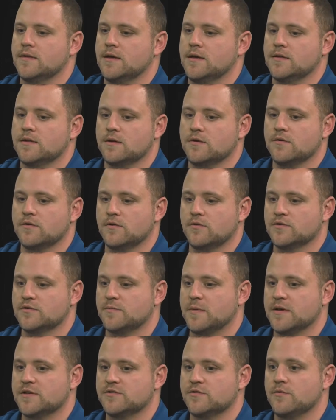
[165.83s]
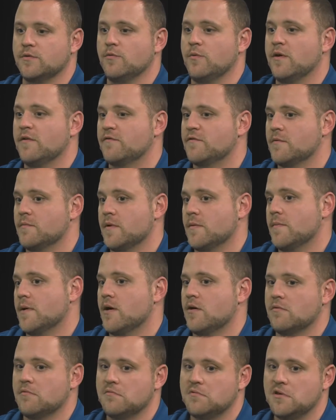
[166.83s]
In the clinical space. So we went from
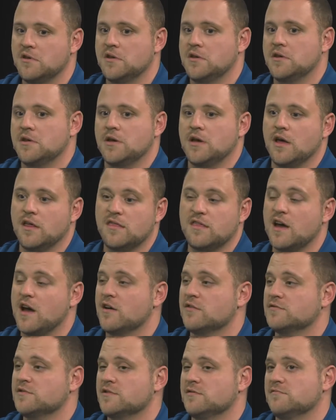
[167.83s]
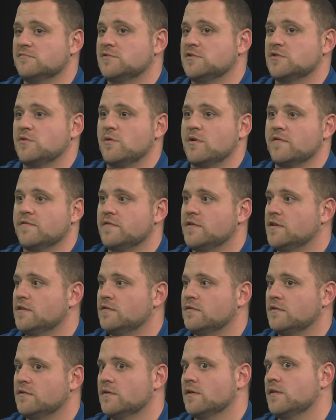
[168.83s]
about 1,000 square
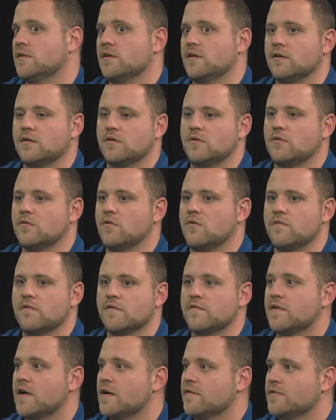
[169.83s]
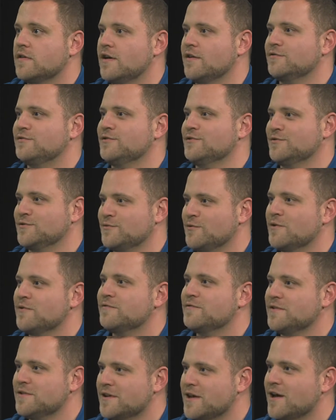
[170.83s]
feet to, I think, over 5,000 square
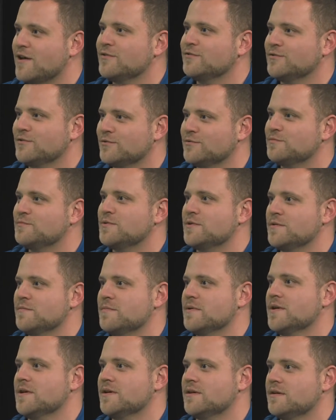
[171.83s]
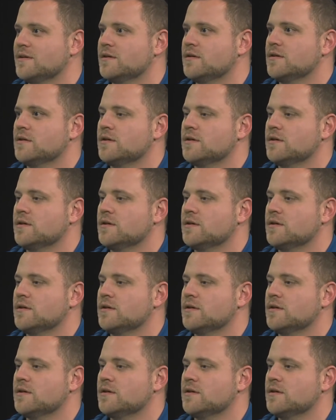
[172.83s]
feet now, so it's pretty big.